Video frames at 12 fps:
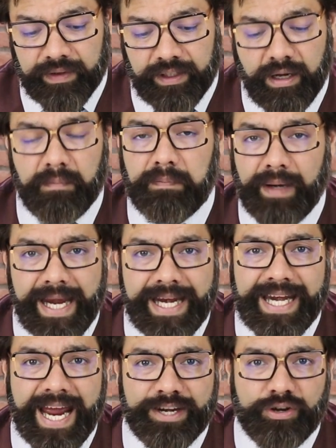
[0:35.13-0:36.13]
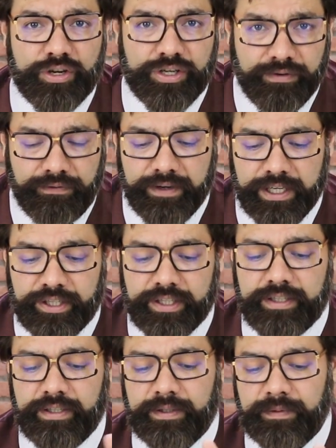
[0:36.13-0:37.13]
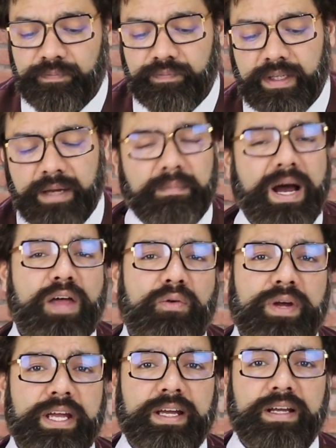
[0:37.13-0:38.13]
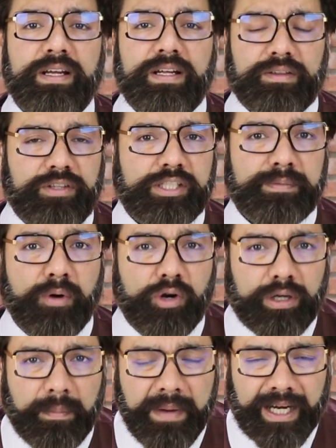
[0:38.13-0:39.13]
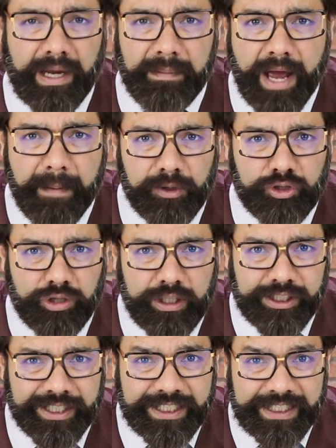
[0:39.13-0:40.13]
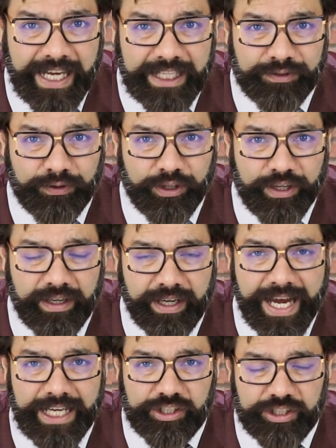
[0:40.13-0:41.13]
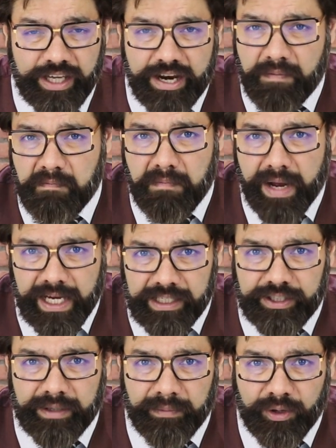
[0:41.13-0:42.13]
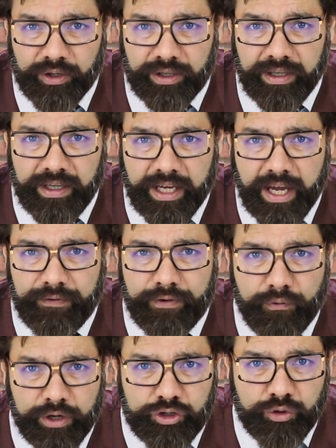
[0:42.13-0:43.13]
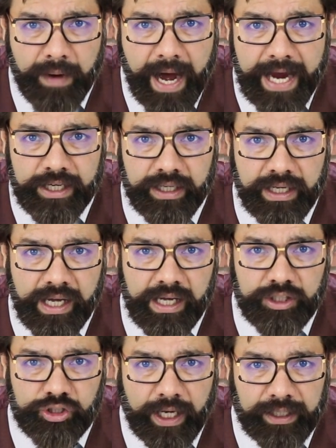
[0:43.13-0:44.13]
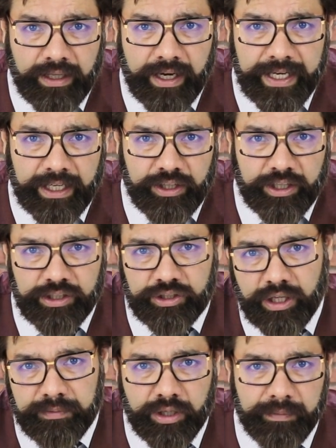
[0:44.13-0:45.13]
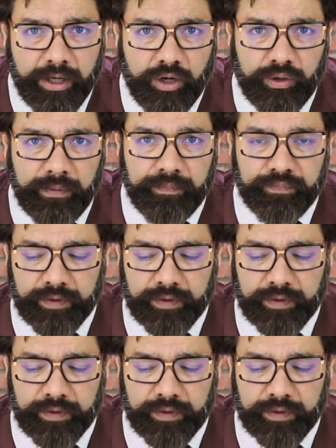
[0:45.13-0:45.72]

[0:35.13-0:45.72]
Complain and You're Defeated. And by the way, this book, Become Habitually Successful, it's an amazing book. If you wish to buy it, check the link in the description below.